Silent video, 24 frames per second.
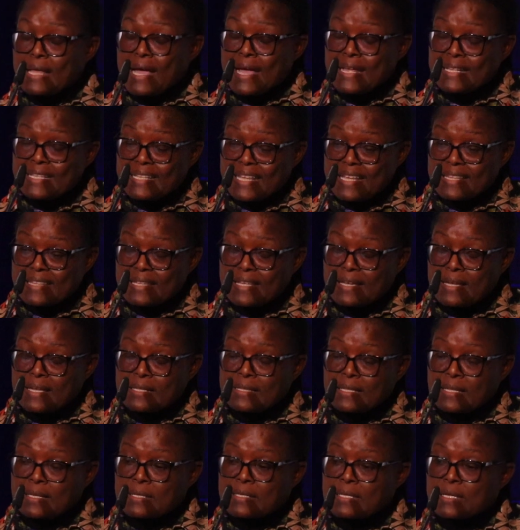under the
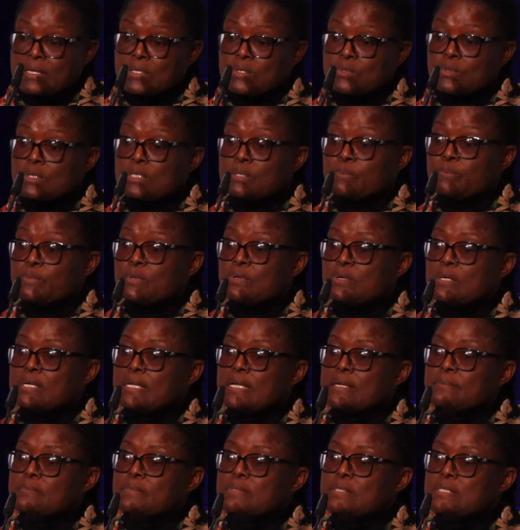undergraduate
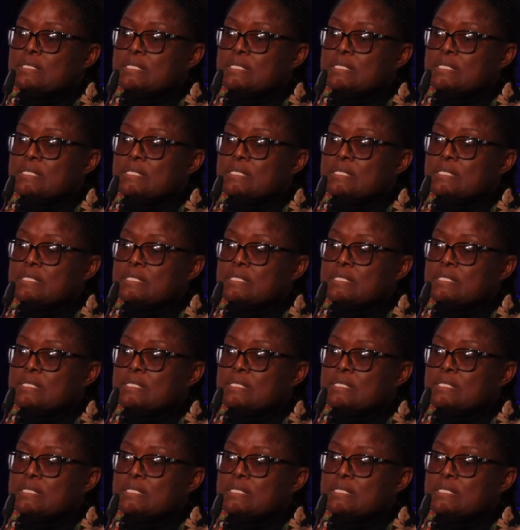program,